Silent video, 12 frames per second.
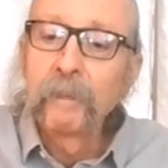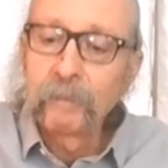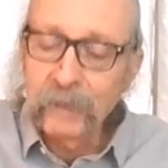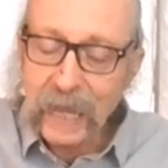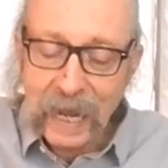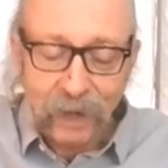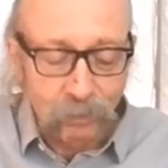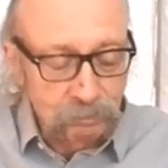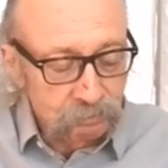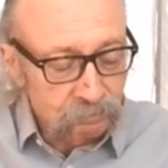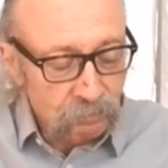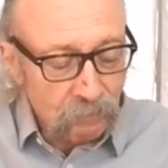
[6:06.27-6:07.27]
Now,
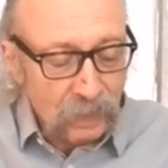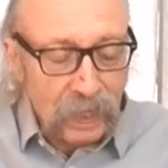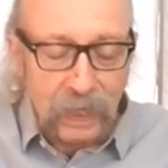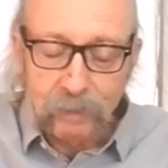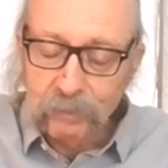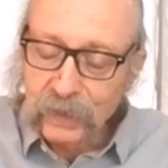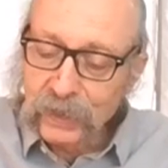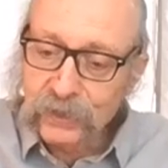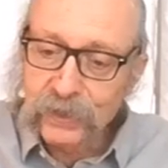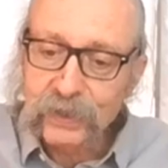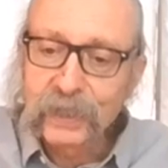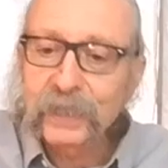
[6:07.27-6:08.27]

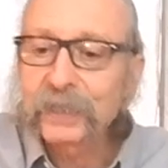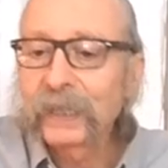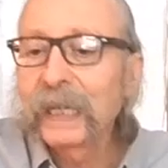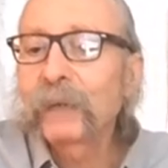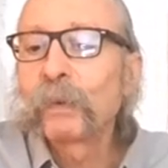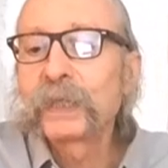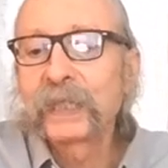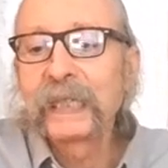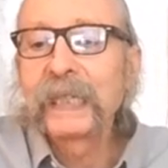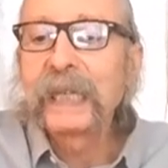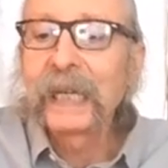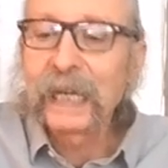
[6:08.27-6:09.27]
this lick was
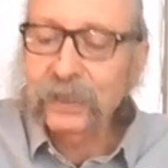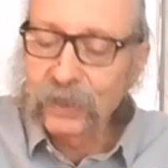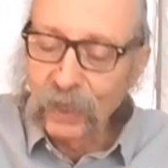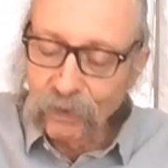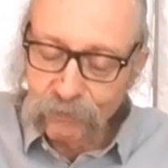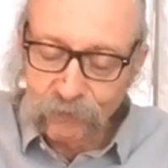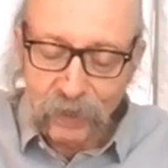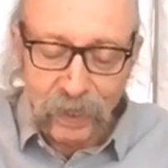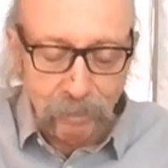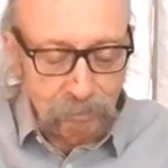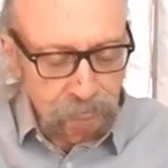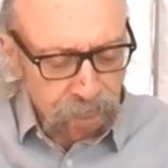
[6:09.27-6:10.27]
leading us
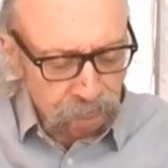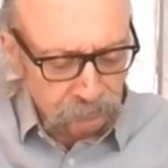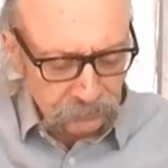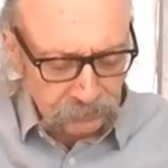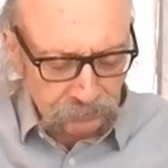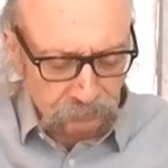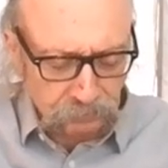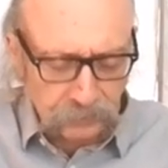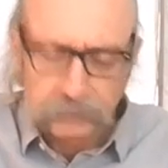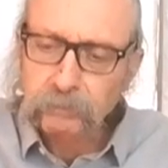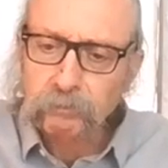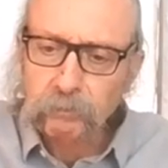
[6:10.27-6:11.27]
from
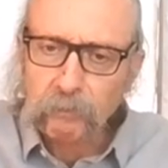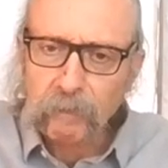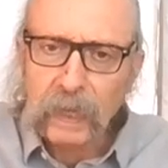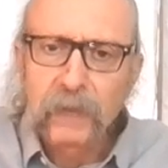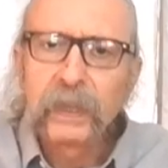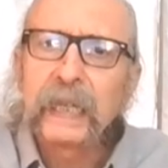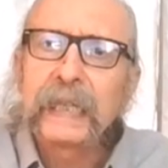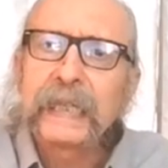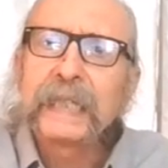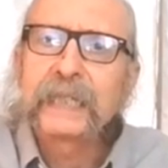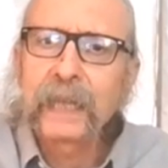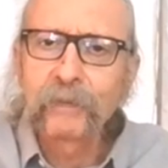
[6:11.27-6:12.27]
the
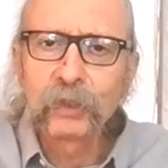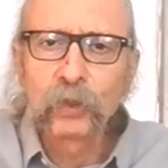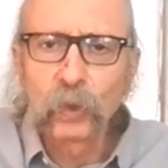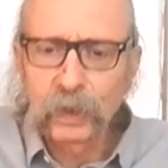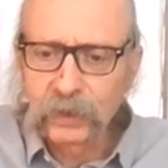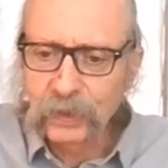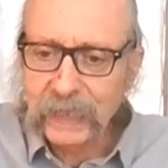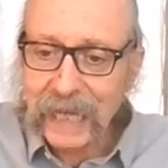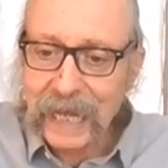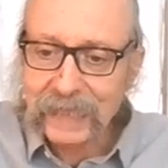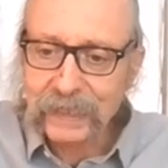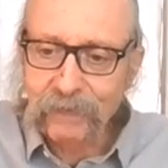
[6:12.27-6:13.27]
E7 chord to the
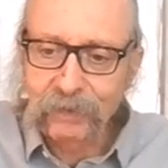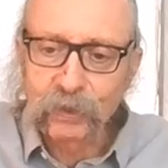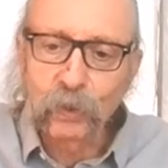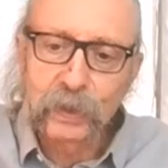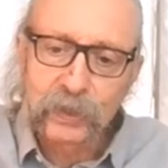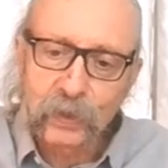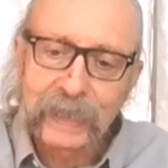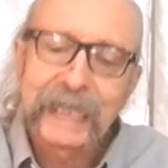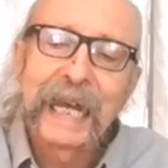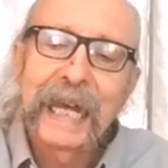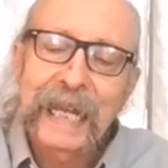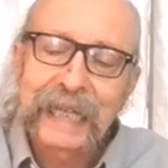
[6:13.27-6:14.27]
A7 chord. So he
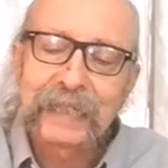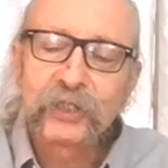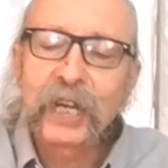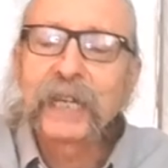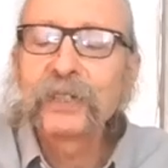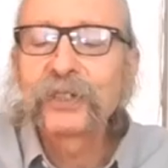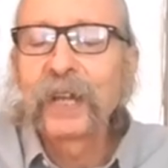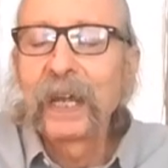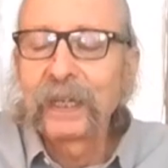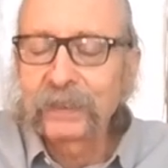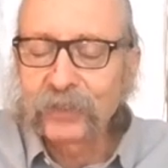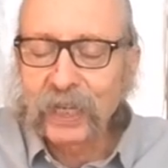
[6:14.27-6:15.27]
changed
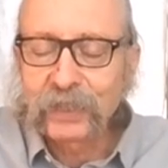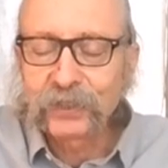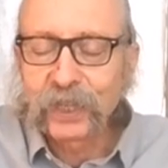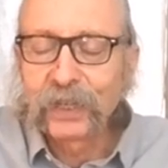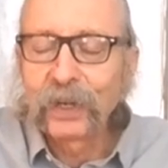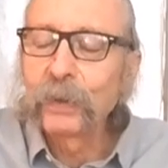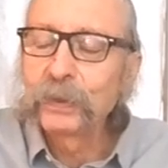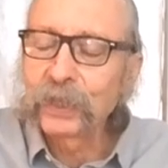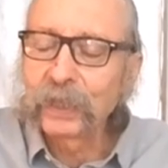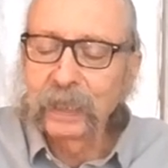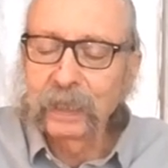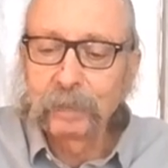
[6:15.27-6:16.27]
the notes a
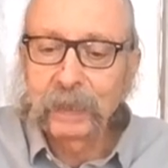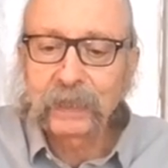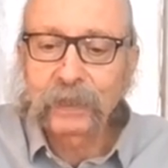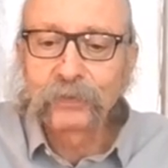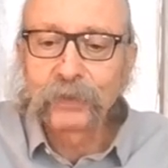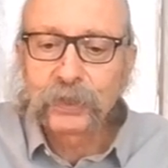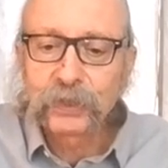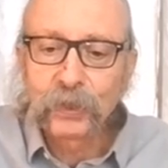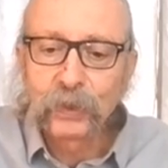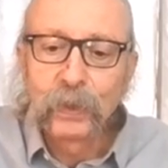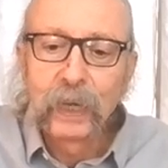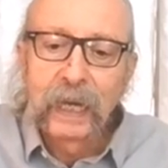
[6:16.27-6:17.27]
little bit. The first two